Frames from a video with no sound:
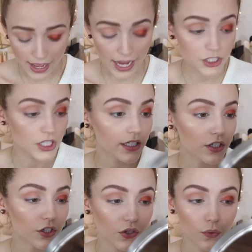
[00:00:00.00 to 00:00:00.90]
Actually,
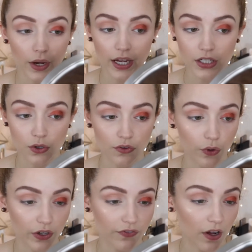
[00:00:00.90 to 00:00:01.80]
a good way to
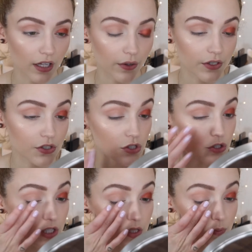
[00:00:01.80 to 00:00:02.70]
avoid fallout is to
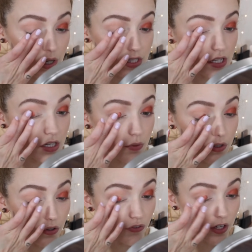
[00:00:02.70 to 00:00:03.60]
just press it in
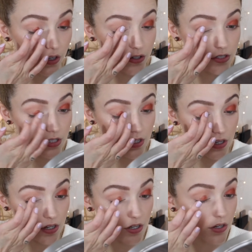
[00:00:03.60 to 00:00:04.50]
with your fingers.
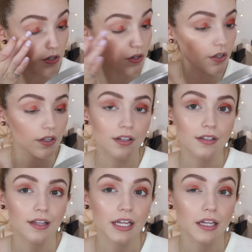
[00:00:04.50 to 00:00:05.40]

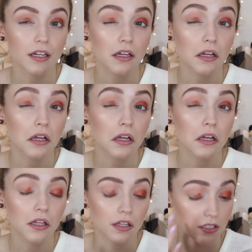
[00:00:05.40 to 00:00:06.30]
Like,
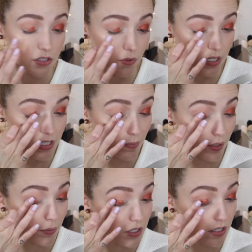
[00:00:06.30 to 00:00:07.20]
it's crazy
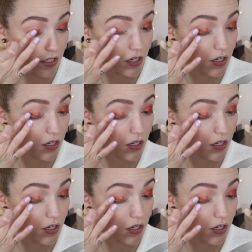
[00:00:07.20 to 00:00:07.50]
pigmented.